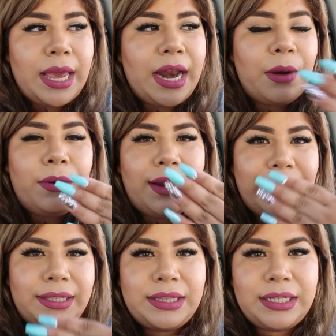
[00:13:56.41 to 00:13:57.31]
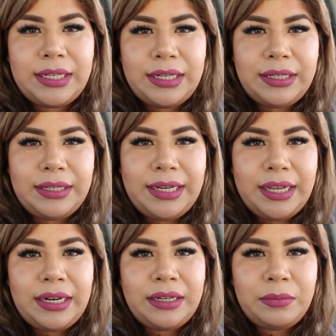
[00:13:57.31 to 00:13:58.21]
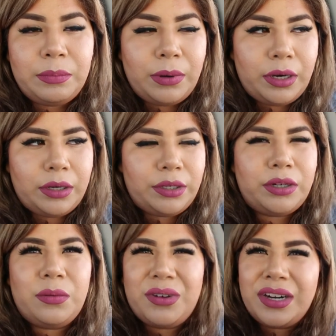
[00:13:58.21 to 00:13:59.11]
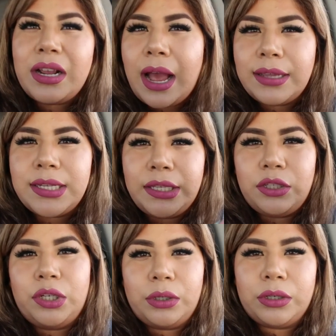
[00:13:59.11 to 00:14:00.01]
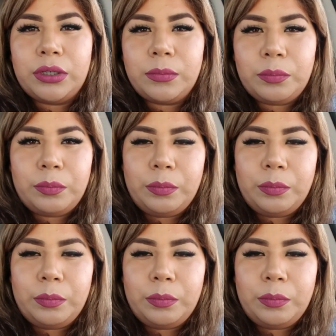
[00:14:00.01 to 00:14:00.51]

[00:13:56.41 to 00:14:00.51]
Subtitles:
and I would lick the lid part, you know, where it has like the yogurt